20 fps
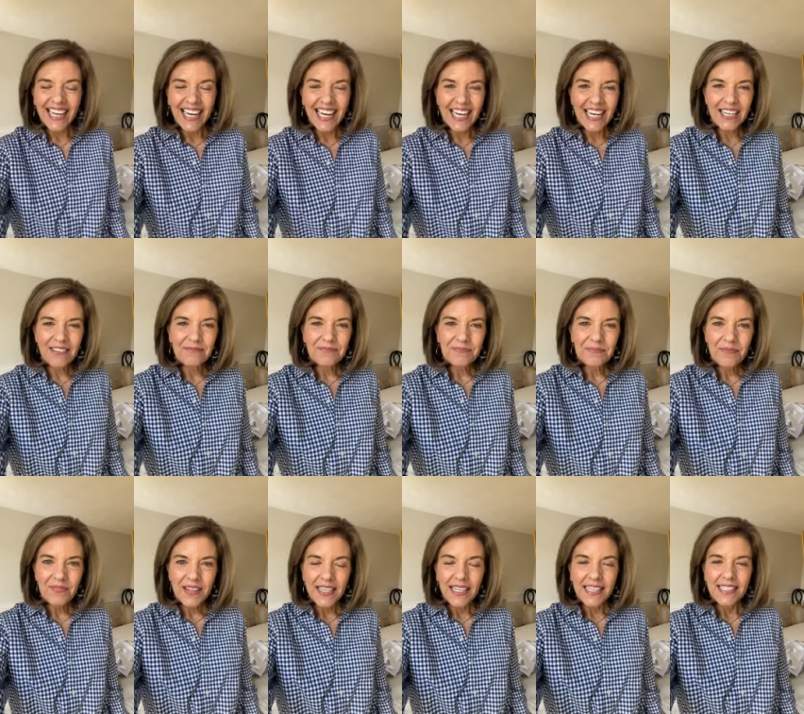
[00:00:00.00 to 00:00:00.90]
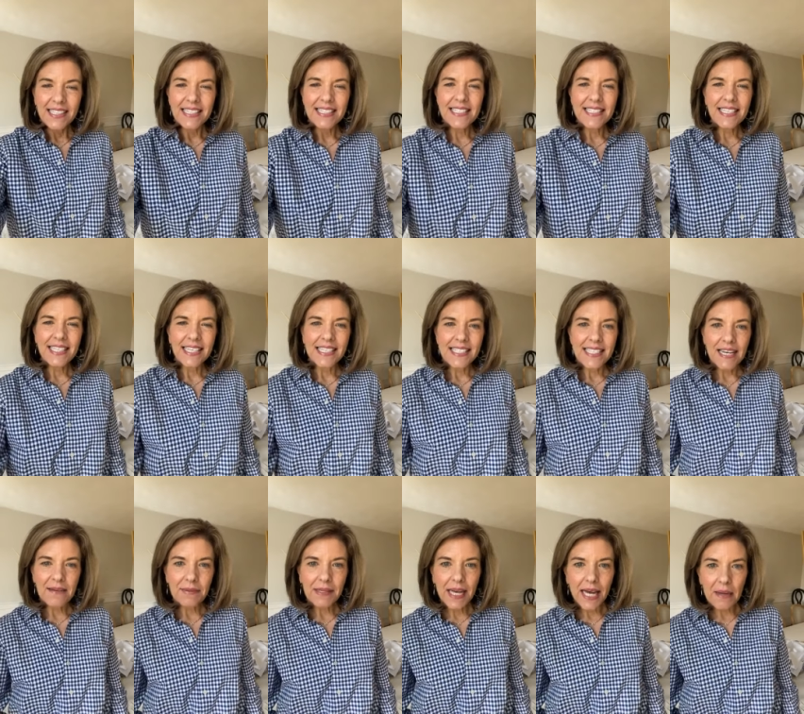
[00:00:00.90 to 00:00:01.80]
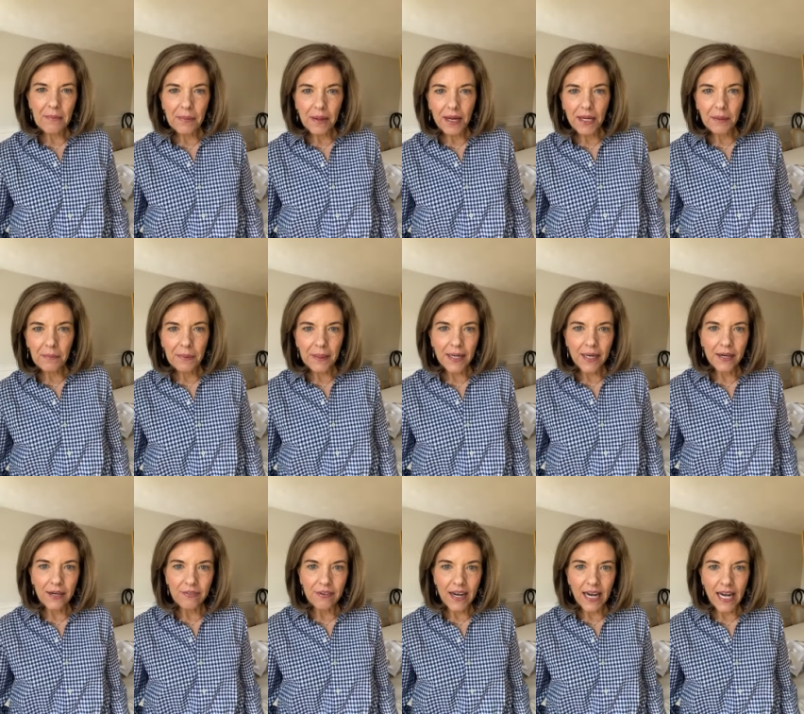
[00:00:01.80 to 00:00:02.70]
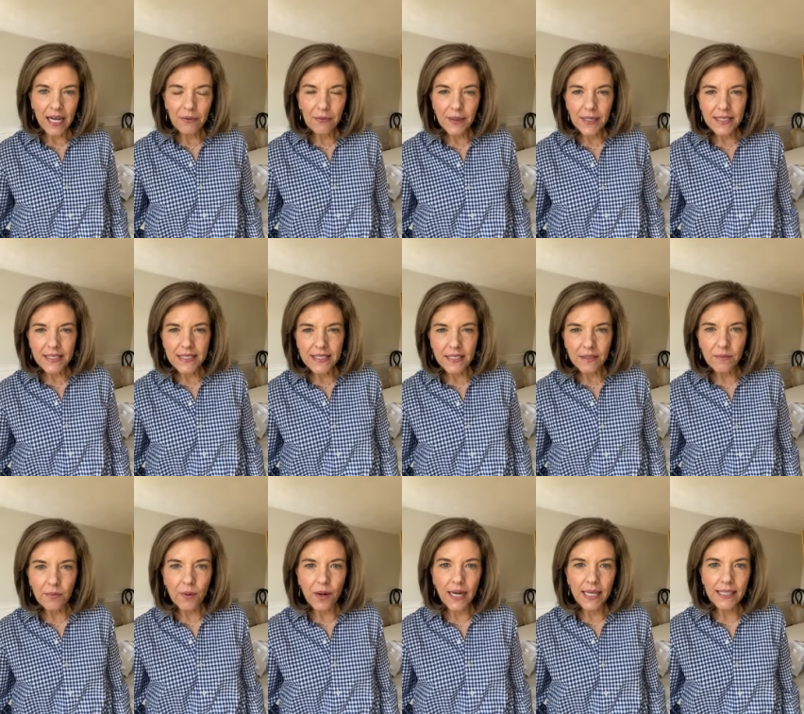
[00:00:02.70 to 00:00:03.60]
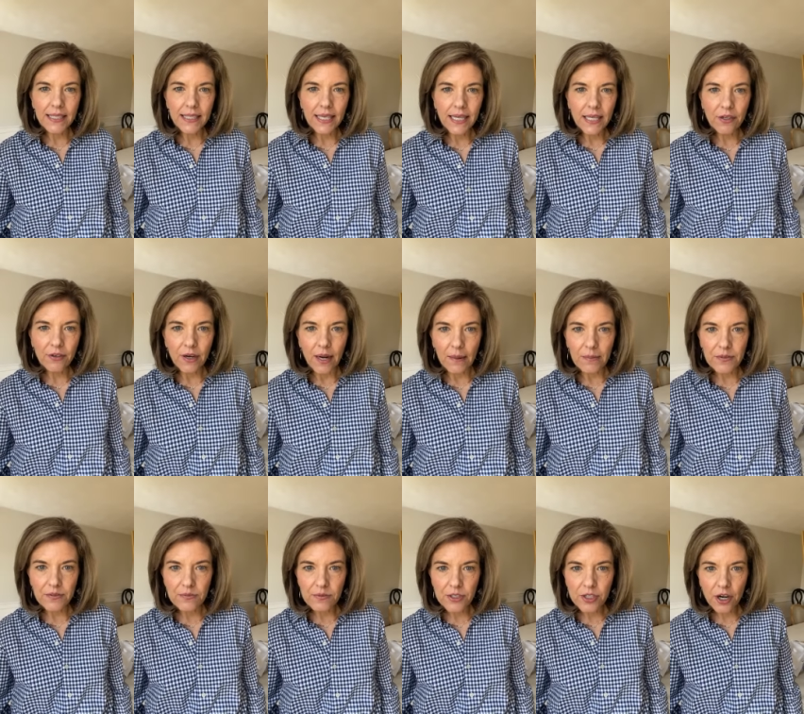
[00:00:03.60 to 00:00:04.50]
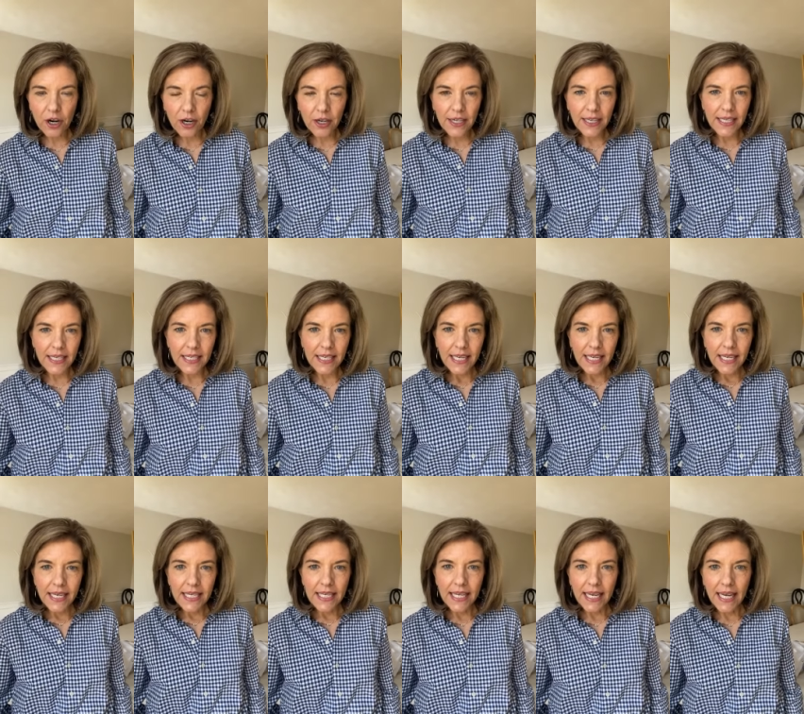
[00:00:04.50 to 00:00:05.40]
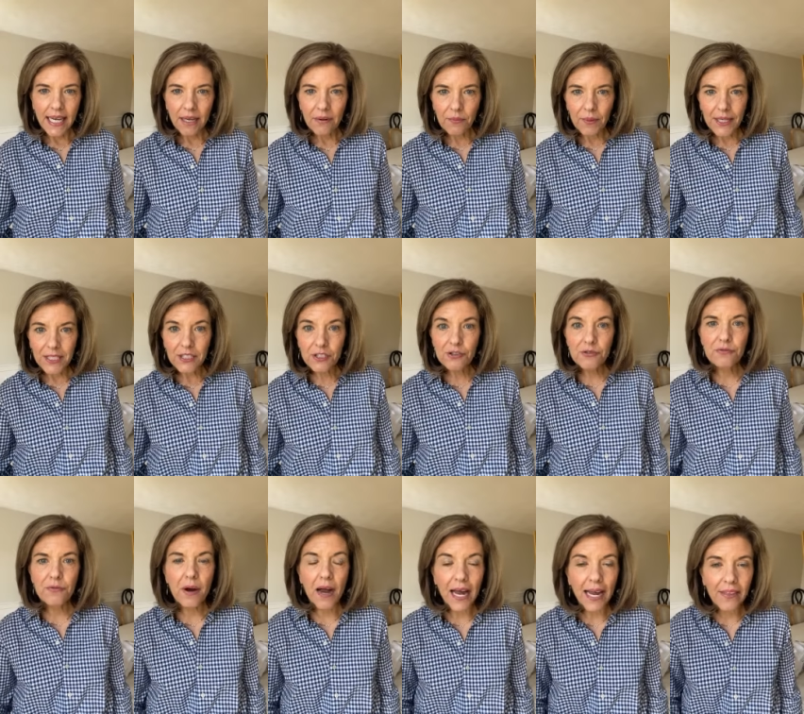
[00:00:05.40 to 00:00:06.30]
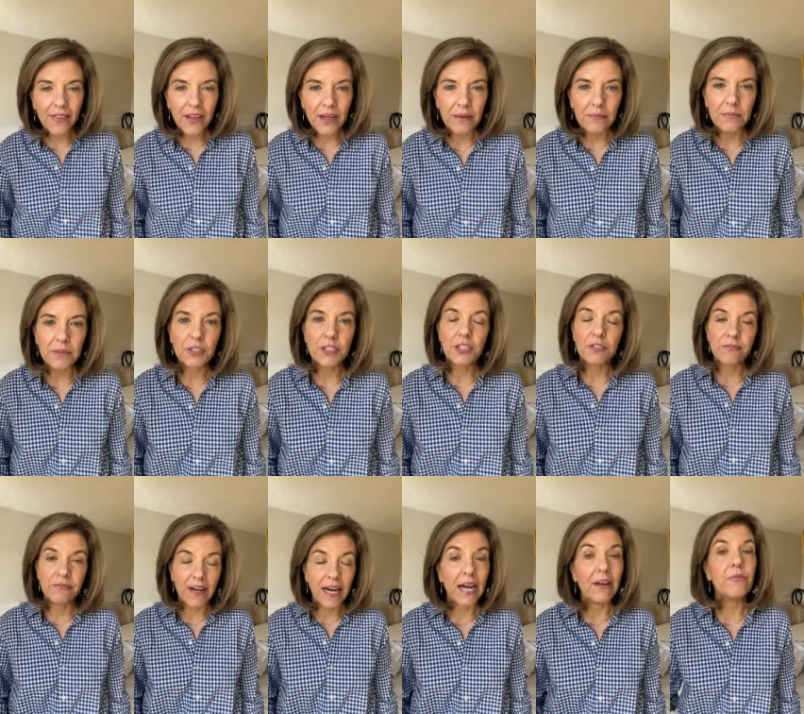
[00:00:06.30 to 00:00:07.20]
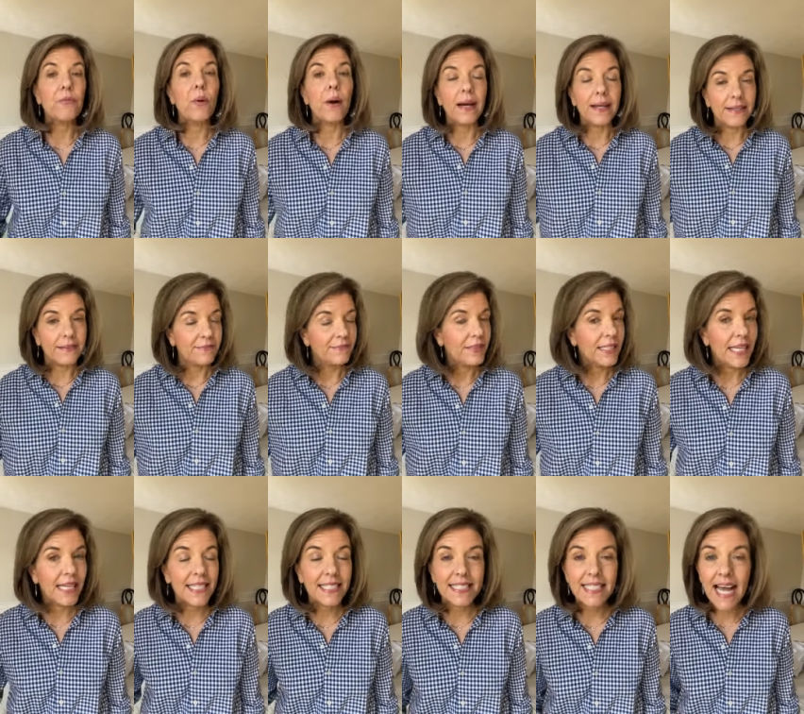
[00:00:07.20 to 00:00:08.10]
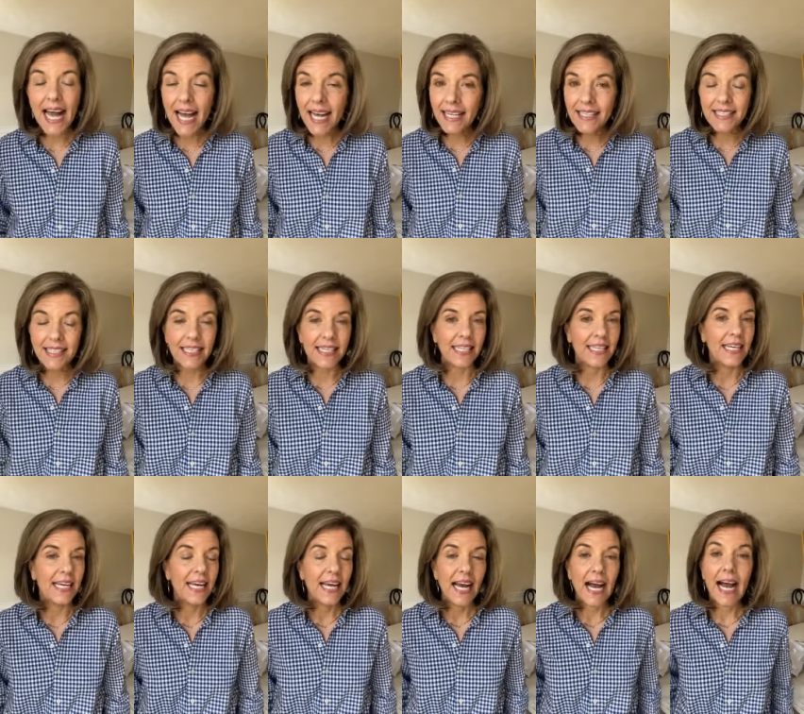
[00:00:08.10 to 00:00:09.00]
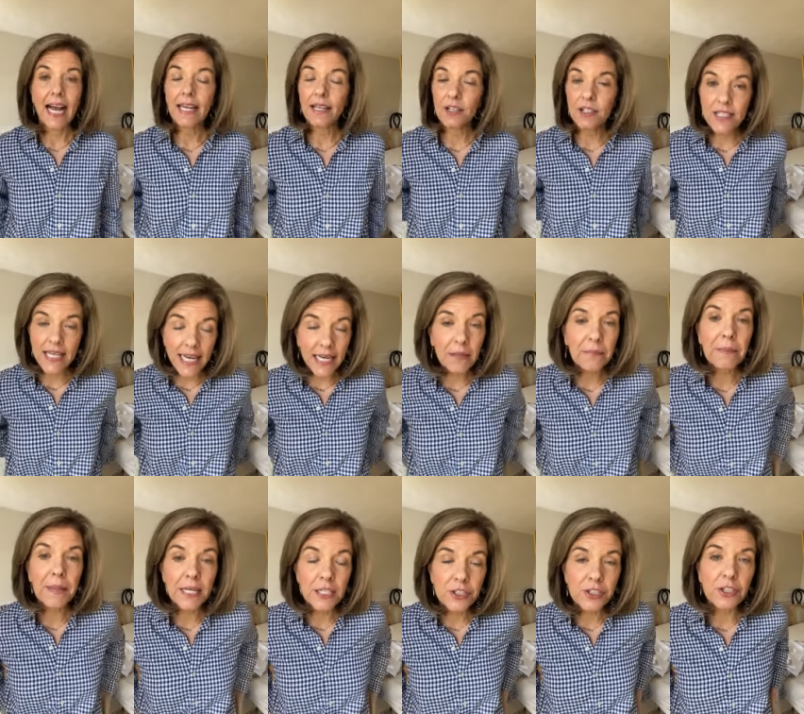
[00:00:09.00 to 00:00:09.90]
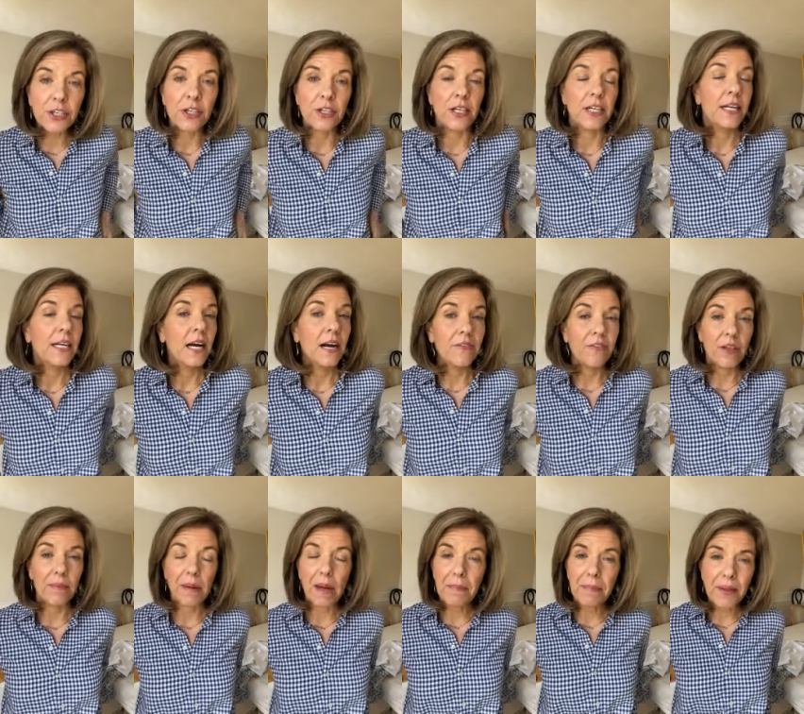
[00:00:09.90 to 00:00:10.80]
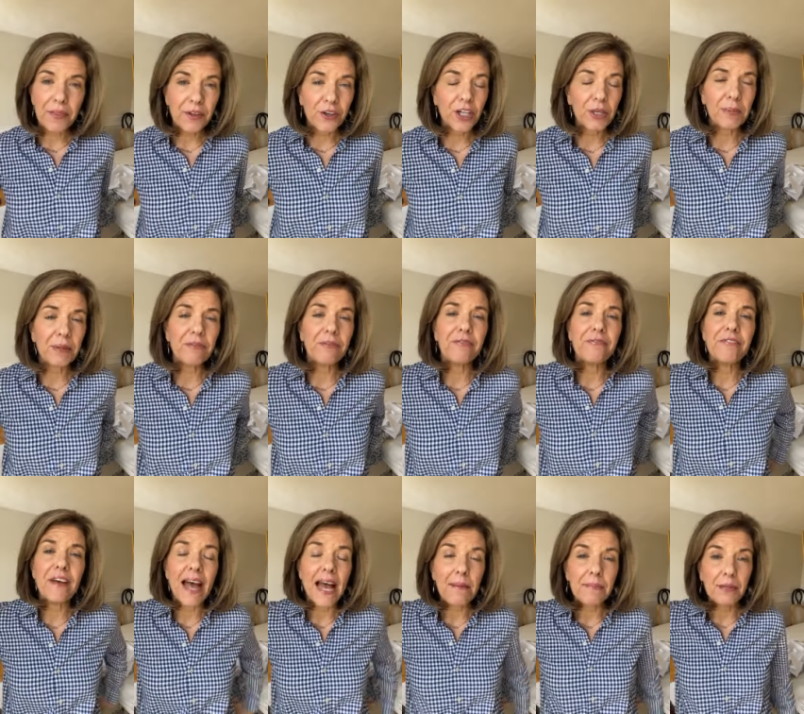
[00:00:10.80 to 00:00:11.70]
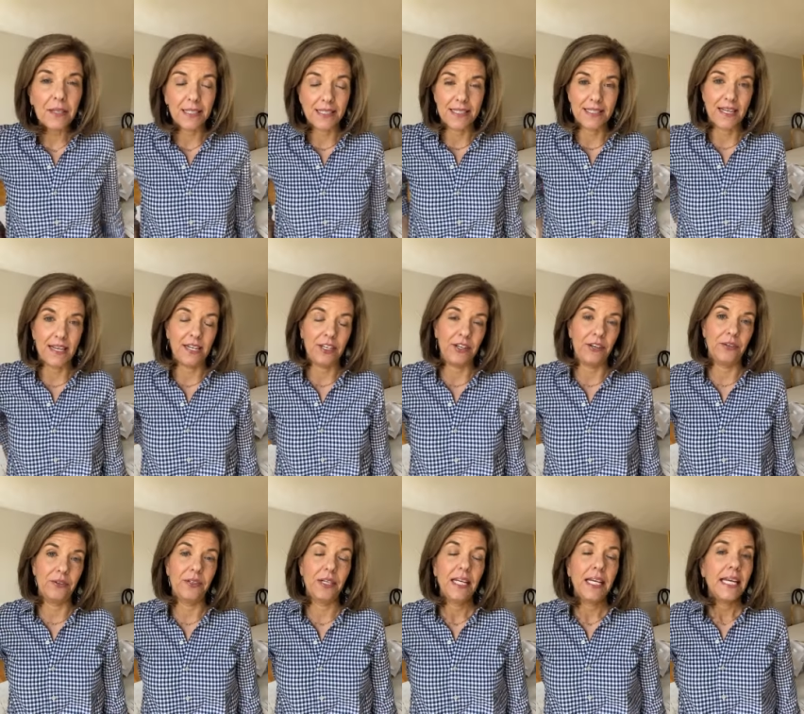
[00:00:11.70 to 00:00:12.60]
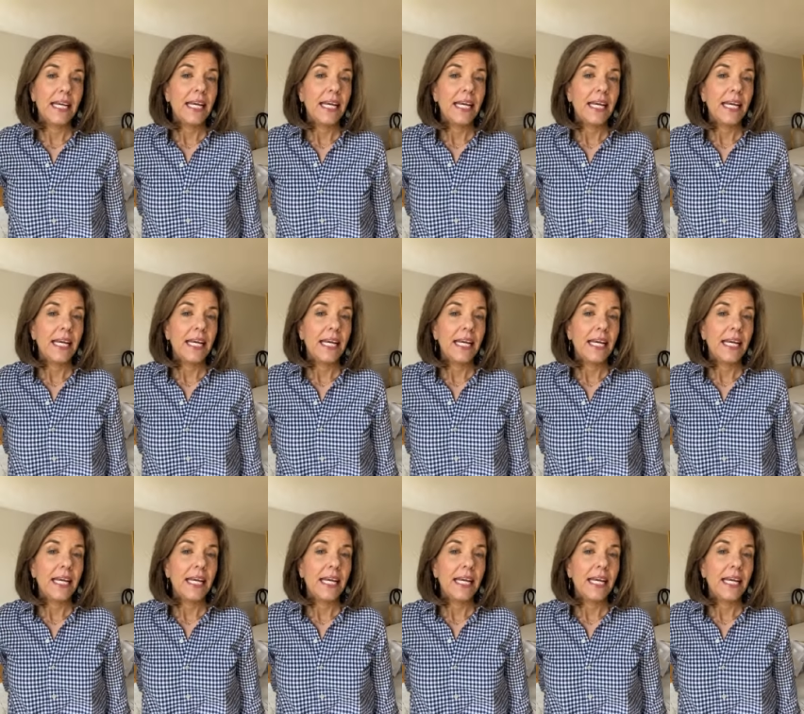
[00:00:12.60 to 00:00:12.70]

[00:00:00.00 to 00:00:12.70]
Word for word: Um, let's see, Debbie, I bought a pair of high-waisted wide leg crops from Target. Can't wait to try them. She's 5'1". Exactly. I take a picture of them. I bet they're going to be fabulous on you.